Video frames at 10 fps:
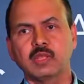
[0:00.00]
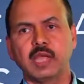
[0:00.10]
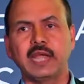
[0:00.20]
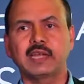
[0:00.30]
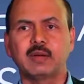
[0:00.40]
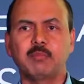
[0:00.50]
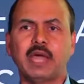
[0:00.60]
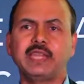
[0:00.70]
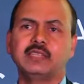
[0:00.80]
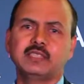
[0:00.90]
and
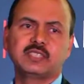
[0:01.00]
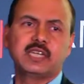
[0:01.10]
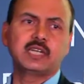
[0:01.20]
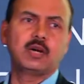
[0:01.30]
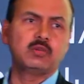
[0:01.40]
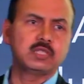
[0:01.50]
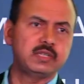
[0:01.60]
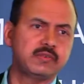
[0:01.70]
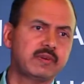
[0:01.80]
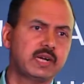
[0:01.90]
combining this data with
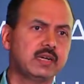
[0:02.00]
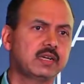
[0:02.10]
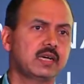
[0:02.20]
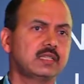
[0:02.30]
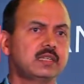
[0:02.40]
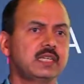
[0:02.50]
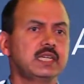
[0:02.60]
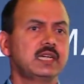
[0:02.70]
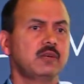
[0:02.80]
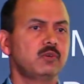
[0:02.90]
different other
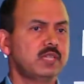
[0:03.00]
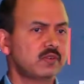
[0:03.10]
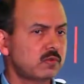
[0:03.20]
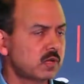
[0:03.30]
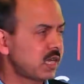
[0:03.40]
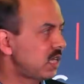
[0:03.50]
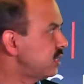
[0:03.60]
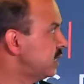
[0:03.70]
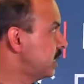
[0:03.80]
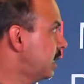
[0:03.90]
data, whether forecast
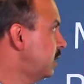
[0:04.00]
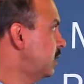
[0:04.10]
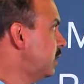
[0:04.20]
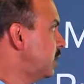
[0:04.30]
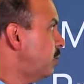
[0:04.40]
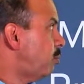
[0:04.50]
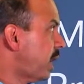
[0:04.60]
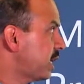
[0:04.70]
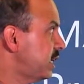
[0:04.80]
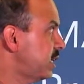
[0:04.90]
data,
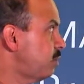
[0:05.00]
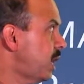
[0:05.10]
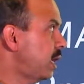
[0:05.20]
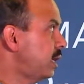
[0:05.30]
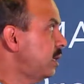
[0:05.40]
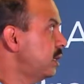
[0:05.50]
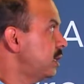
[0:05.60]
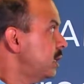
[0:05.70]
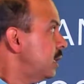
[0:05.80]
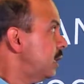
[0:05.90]
market demand,
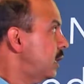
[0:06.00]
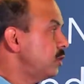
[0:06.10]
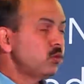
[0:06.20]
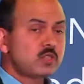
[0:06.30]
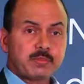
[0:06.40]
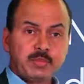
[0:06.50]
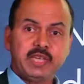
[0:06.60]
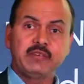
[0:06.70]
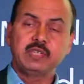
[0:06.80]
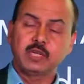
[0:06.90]
uh, user
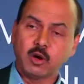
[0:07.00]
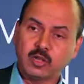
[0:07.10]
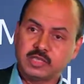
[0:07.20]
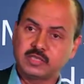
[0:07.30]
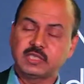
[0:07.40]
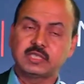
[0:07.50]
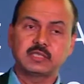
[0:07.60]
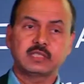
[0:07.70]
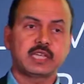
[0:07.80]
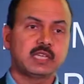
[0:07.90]
behavior, all these
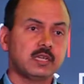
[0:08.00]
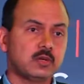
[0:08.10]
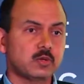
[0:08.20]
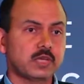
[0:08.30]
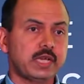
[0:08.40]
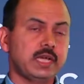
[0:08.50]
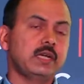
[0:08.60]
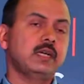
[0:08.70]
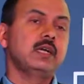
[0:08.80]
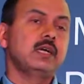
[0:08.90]
things taking into
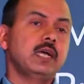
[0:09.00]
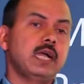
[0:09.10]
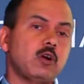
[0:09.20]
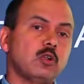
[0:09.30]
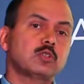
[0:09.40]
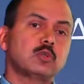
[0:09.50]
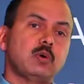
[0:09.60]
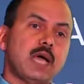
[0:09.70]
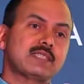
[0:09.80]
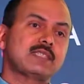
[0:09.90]
care, and also
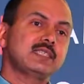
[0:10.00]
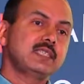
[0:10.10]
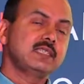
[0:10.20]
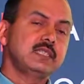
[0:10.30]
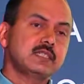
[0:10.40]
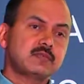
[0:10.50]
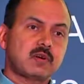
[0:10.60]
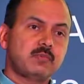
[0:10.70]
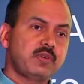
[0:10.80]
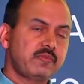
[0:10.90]
accessing this
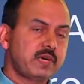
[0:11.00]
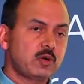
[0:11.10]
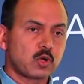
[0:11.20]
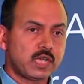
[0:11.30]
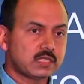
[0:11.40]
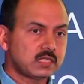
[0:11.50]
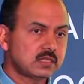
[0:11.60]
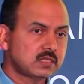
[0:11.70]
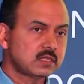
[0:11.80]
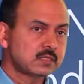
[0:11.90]
from different
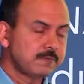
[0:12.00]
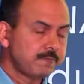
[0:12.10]
locations.